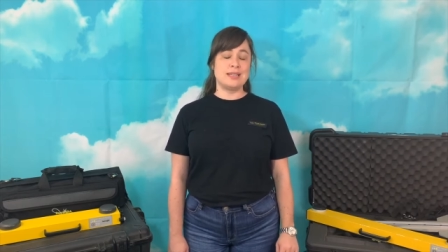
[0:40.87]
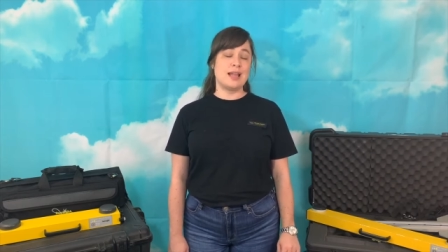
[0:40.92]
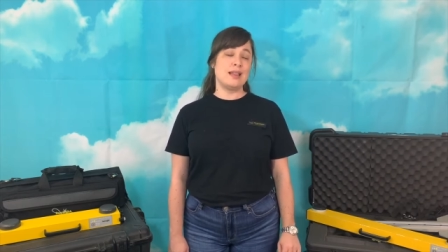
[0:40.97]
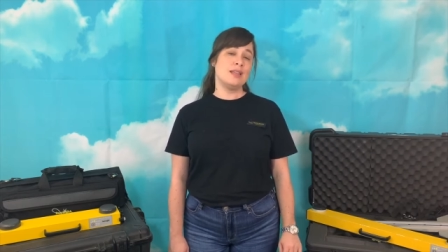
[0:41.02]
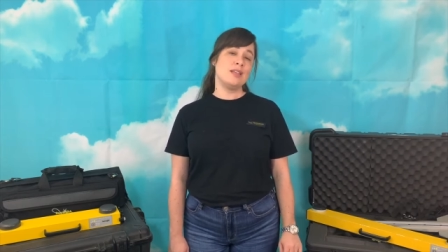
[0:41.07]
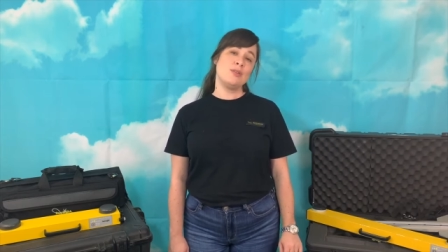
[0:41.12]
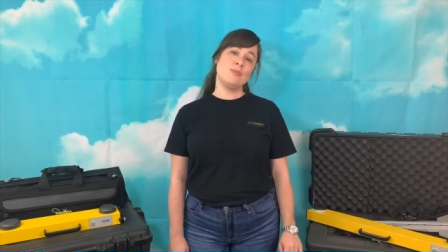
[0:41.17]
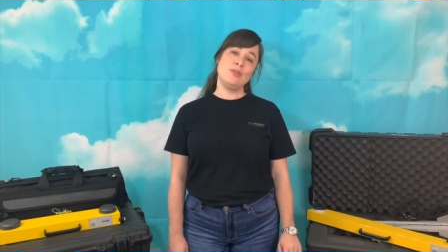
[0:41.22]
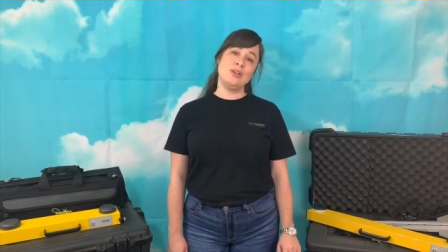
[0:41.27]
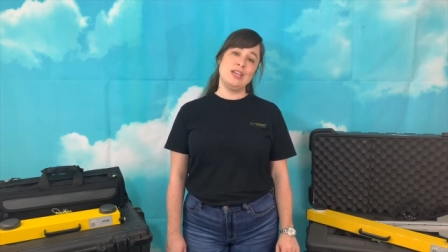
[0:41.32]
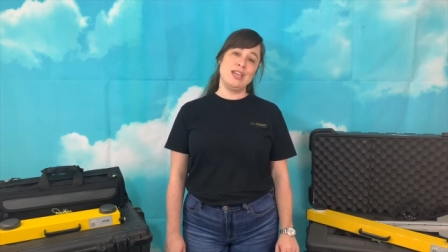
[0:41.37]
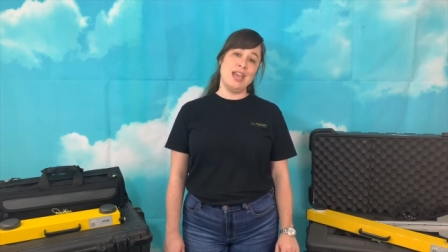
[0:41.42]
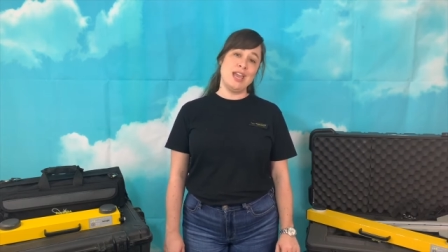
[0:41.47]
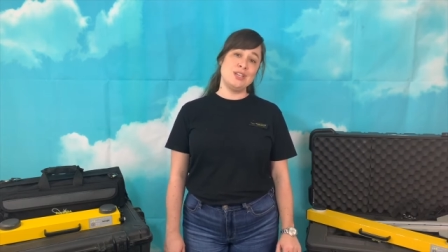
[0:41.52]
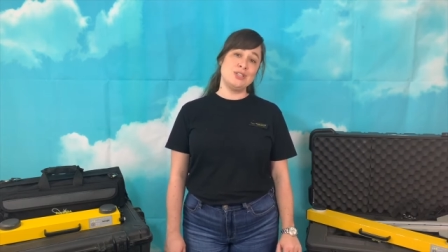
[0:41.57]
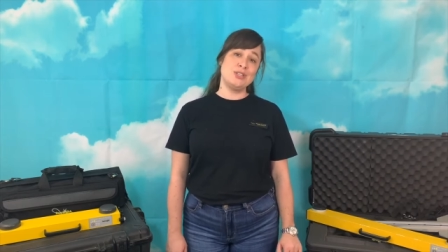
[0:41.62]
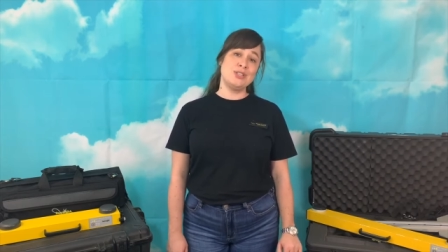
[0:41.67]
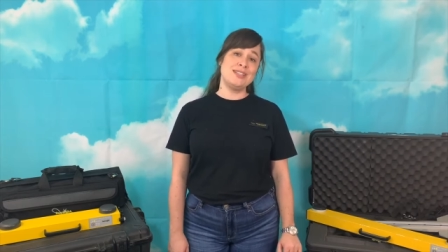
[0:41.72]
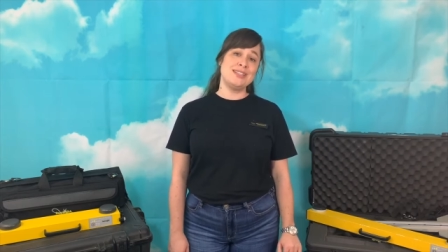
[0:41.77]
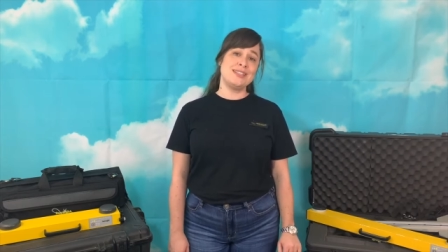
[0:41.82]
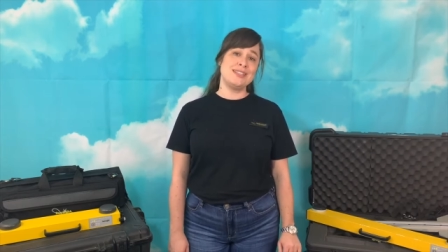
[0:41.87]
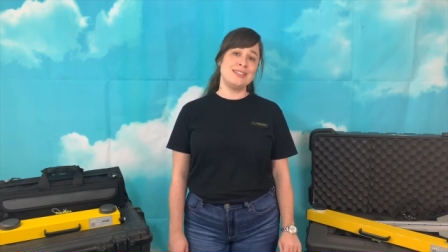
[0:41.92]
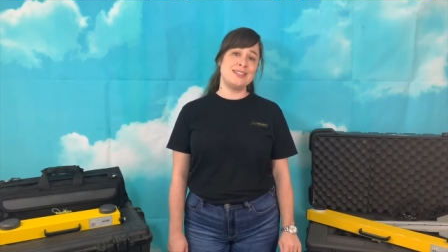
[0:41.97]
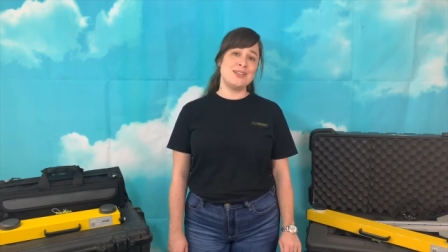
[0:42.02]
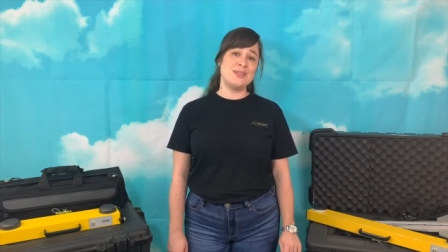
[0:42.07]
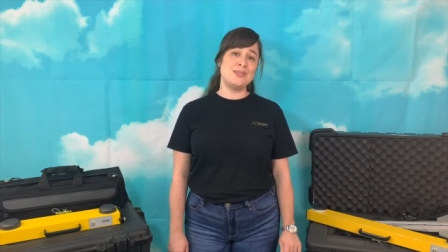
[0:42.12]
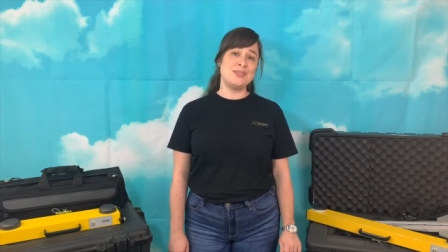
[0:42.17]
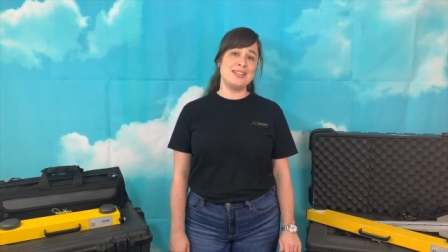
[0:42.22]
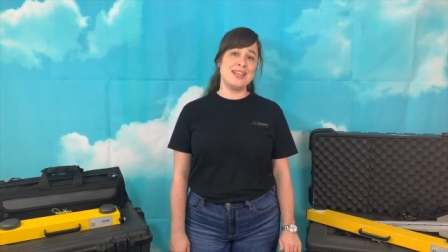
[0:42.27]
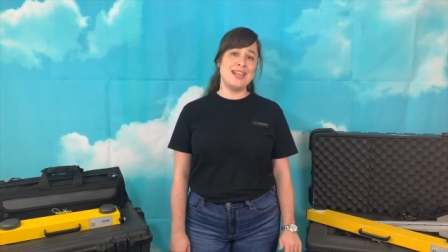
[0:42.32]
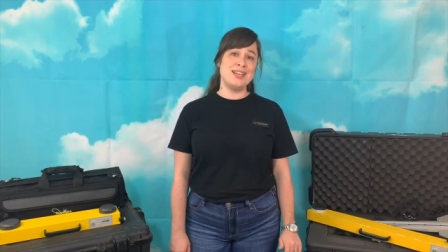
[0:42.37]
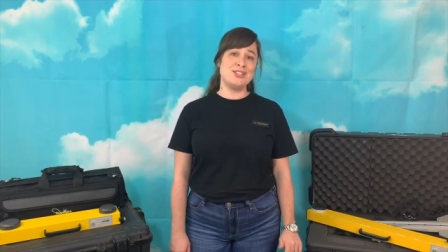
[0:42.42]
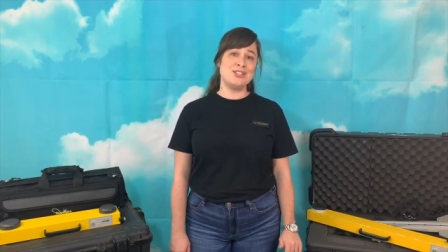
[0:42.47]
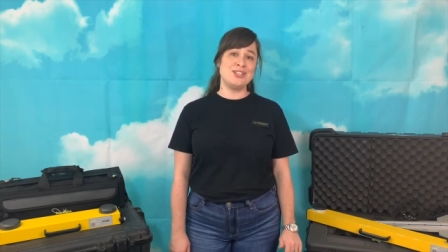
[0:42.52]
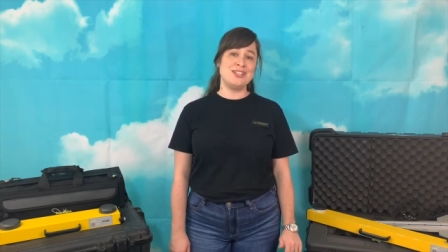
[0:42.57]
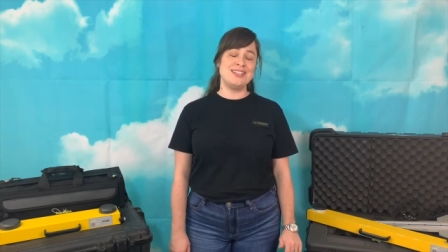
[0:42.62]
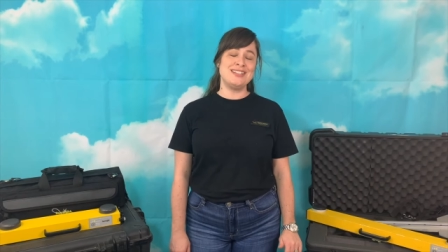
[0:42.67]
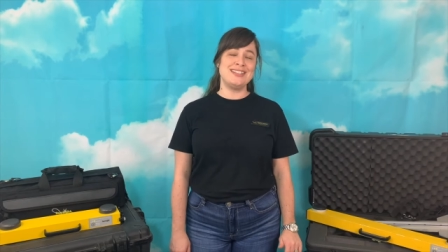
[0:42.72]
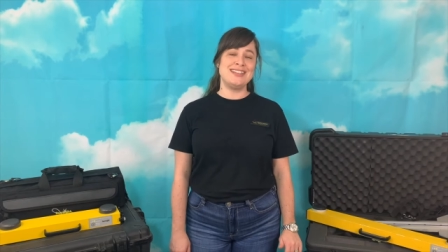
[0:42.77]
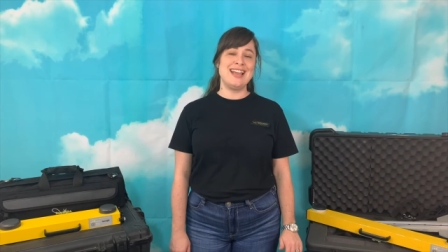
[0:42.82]
Telecommunications
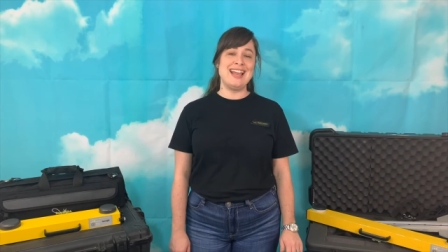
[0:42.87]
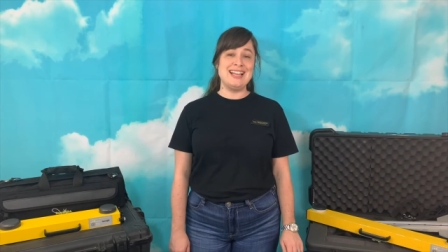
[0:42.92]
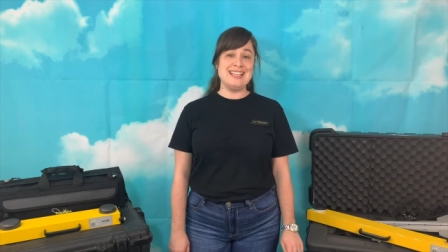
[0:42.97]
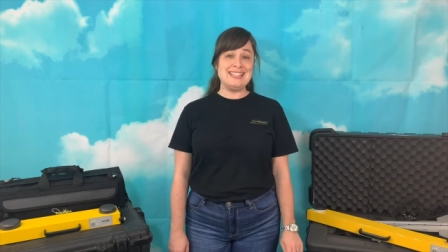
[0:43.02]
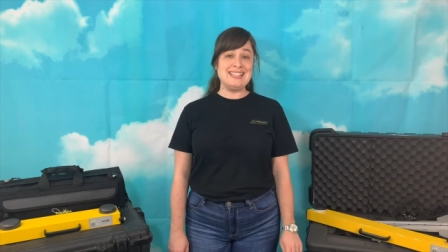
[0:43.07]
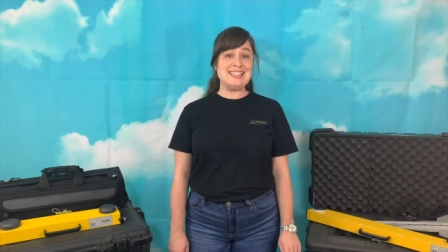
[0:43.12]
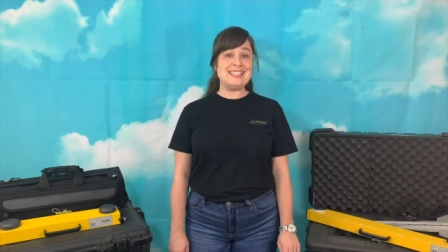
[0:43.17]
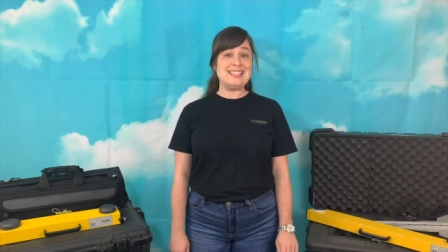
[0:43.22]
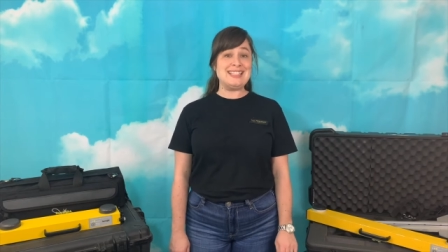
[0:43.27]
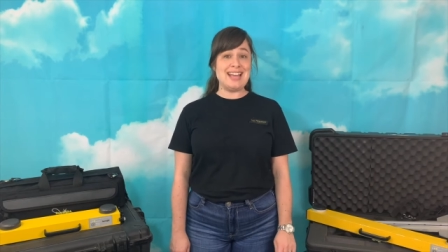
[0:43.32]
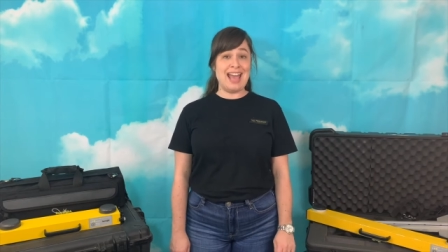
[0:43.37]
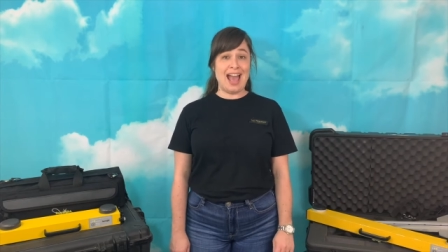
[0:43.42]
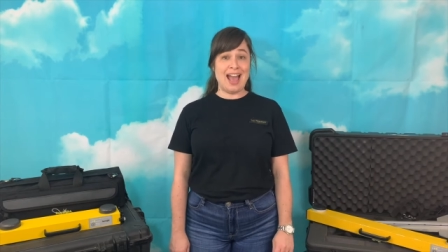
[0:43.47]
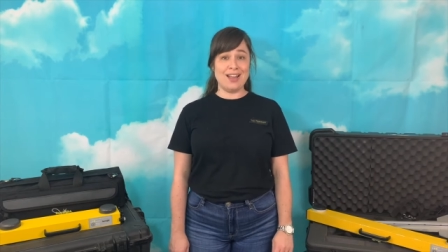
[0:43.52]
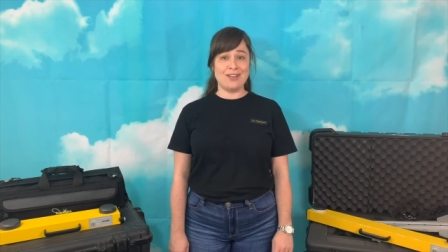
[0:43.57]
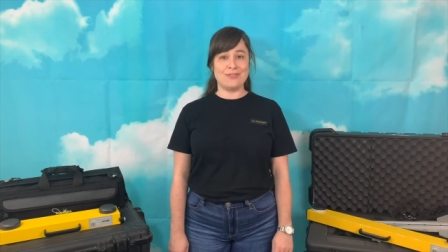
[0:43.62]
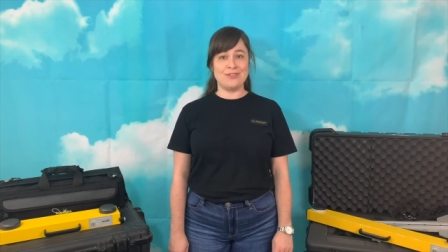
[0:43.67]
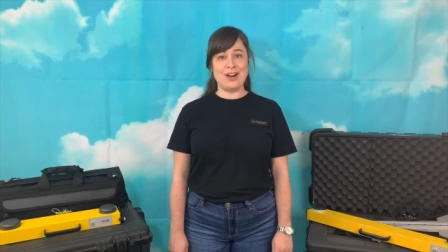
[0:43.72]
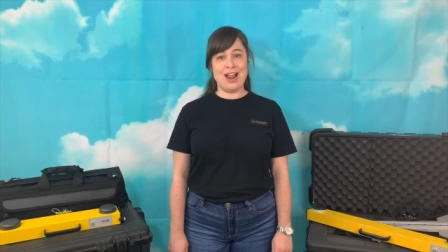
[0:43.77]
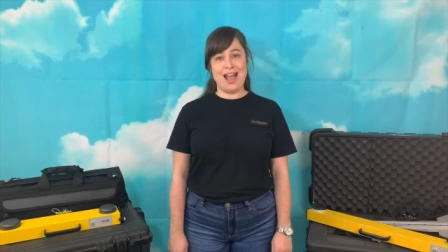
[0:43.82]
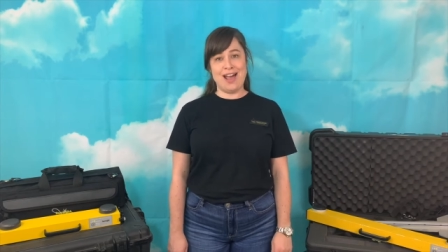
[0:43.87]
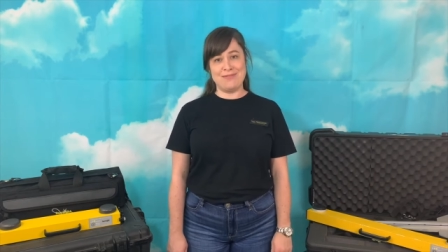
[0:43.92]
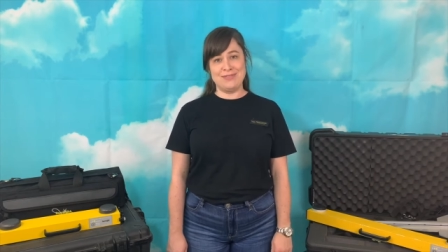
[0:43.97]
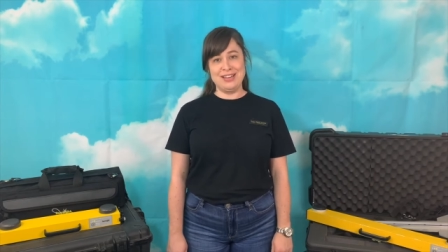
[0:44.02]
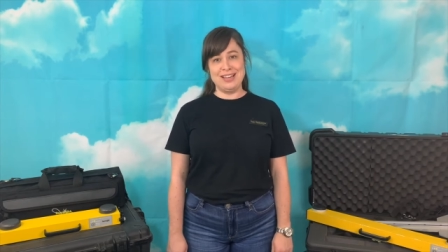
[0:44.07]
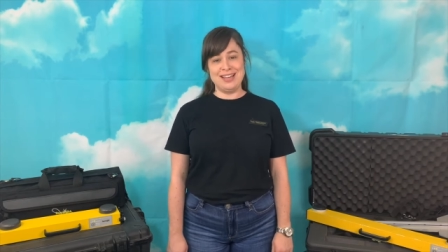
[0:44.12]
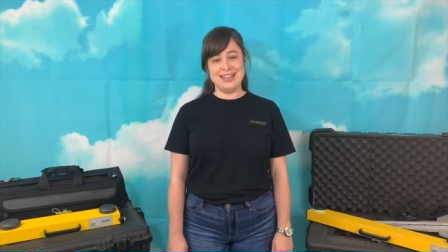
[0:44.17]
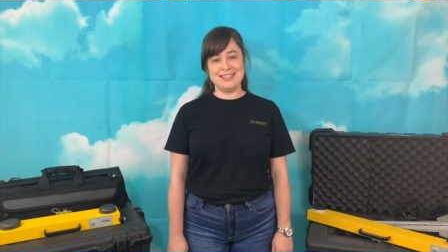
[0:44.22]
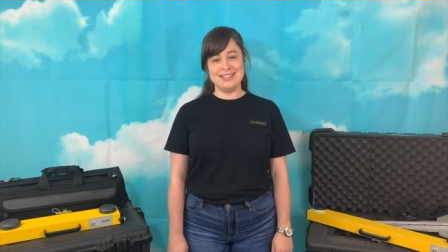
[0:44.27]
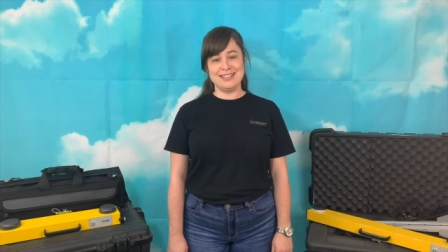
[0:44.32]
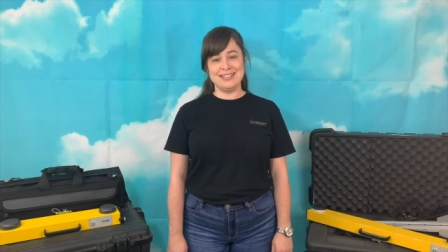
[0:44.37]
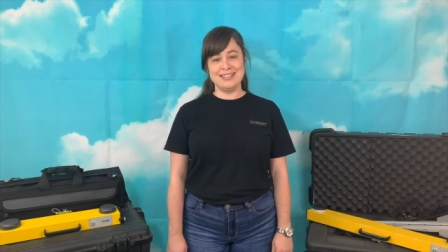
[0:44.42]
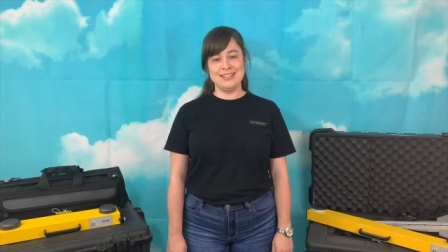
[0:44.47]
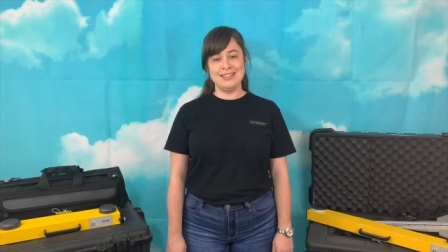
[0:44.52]
Association and STAC for having us.